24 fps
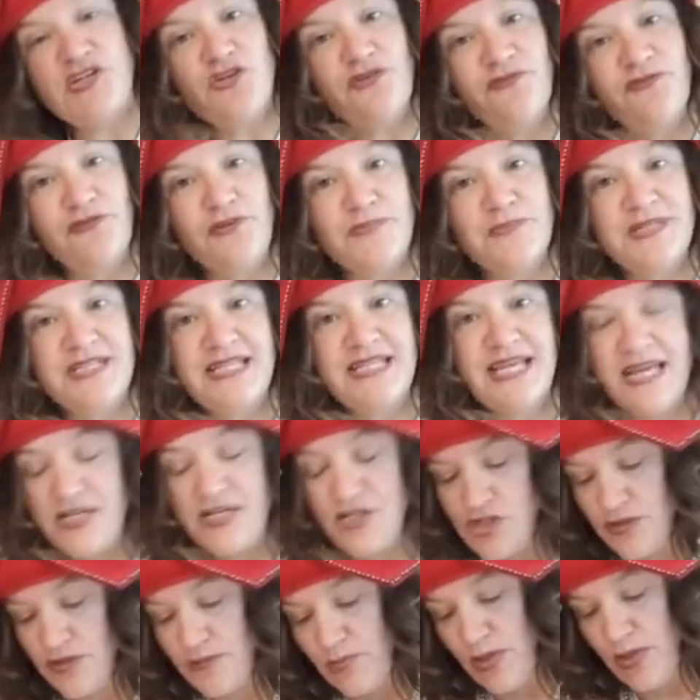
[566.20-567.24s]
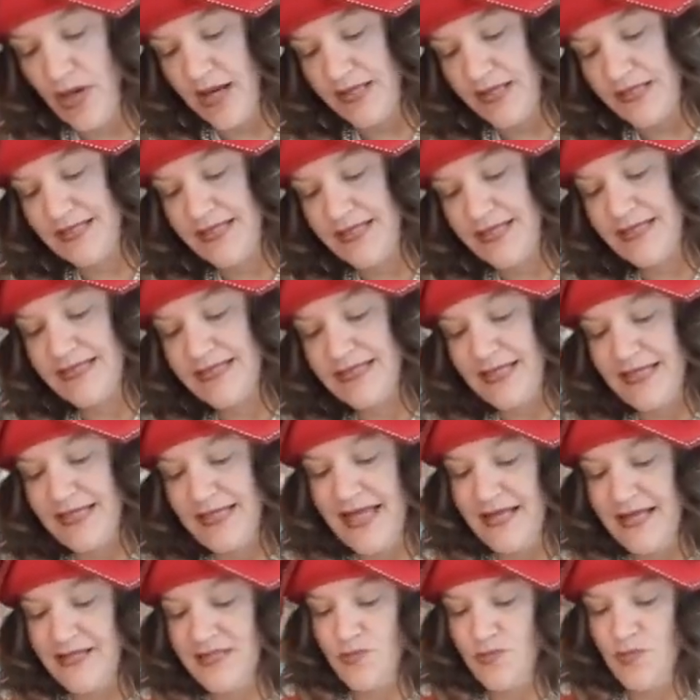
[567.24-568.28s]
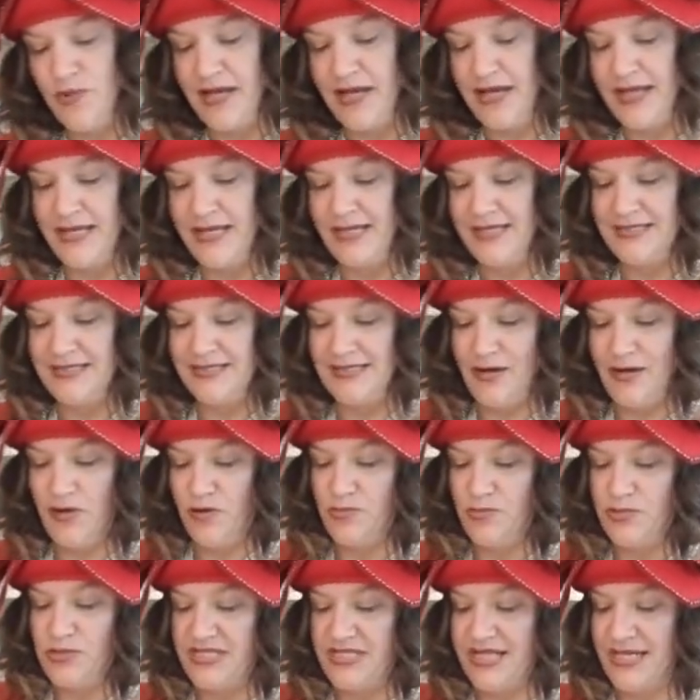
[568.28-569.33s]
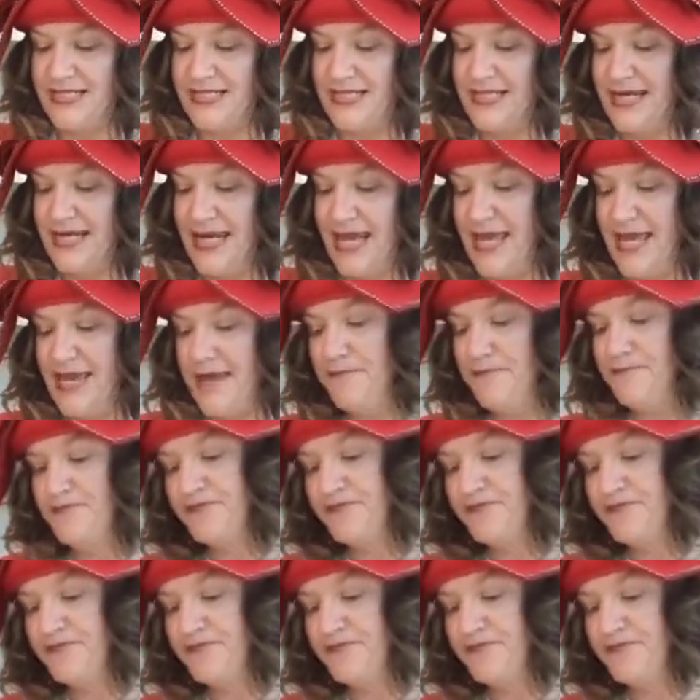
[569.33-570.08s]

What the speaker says: fermentation process, and that's why it is now a protected name.